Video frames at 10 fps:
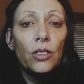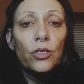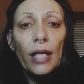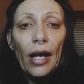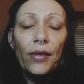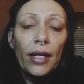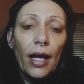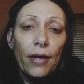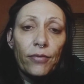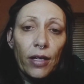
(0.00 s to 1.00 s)
So now that
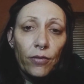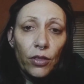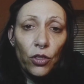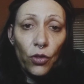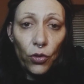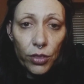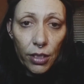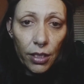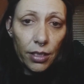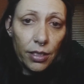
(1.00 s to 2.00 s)
I have given you those
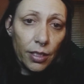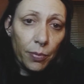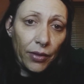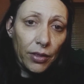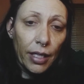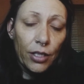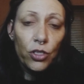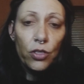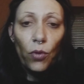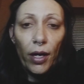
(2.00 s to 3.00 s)
statistics about the
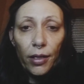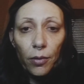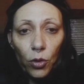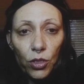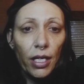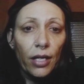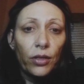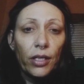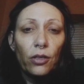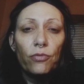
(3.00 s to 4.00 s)
dangers of riding a motorcycle,
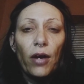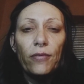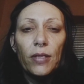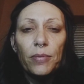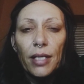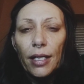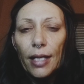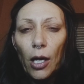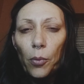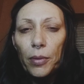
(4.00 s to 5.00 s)
here are 5 tips that can
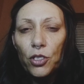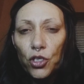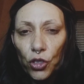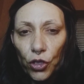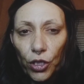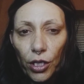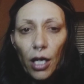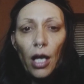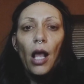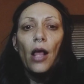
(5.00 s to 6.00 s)
help ensure
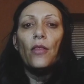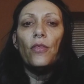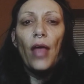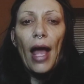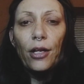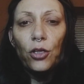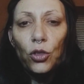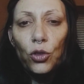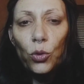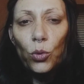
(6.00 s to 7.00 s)
that
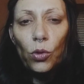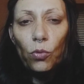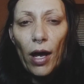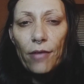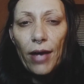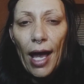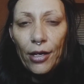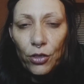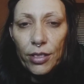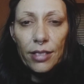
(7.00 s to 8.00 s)
you arrive
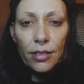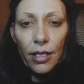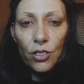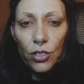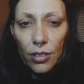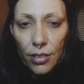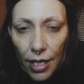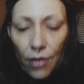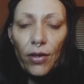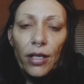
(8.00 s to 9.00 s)
at your destination
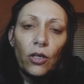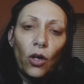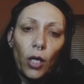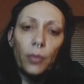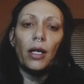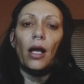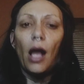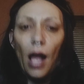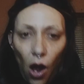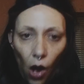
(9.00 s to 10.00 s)
safe and unharmed
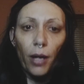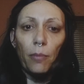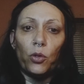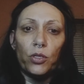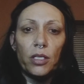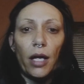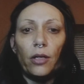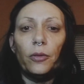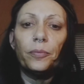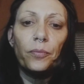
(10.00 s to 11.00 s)
on a
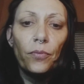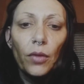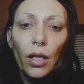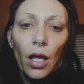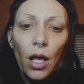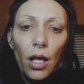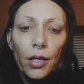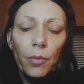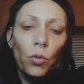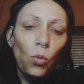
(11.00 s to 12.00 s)
motorcycle.
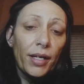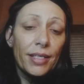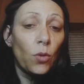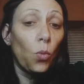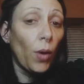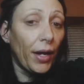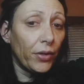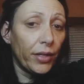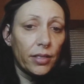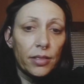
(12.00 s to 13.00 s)
Number 1 is
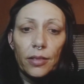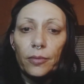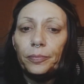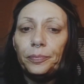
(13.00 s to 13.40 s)
awareness.